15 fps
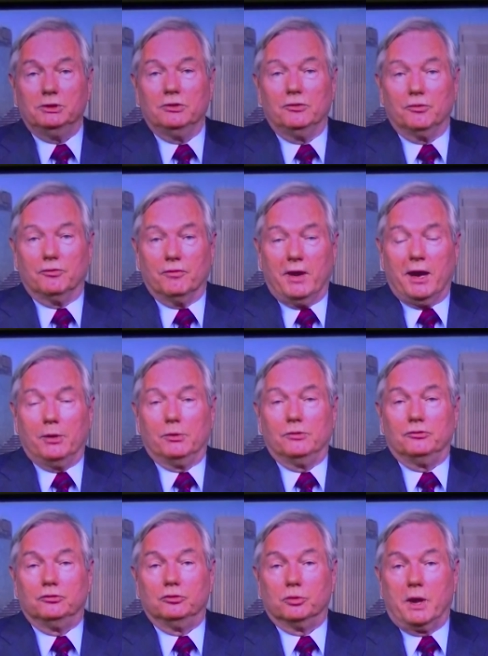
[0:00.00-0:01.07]
much is the
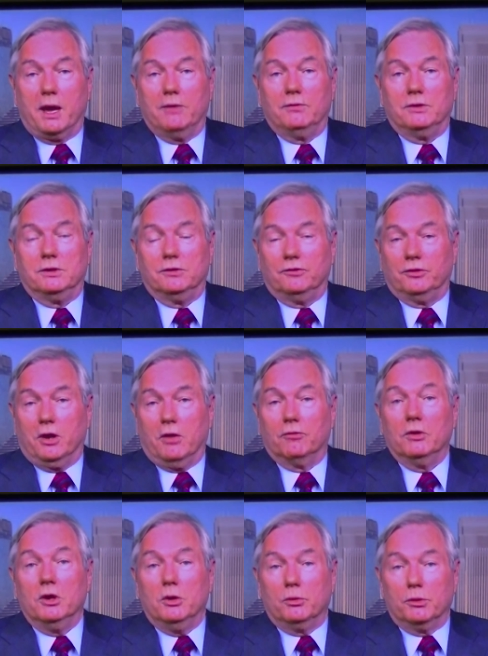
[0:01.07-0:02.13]
virus driving
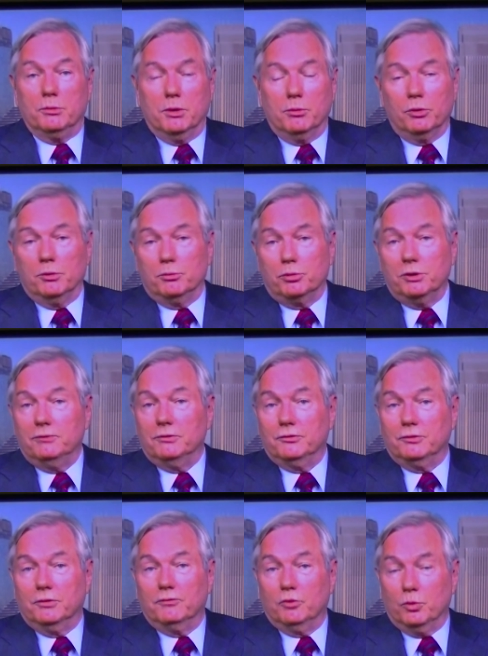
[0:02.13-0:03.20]
itself? Remember in
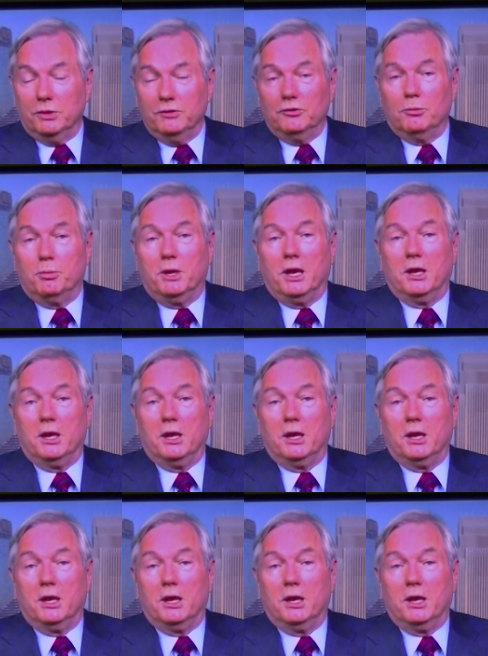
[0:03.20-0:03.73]
previous influenza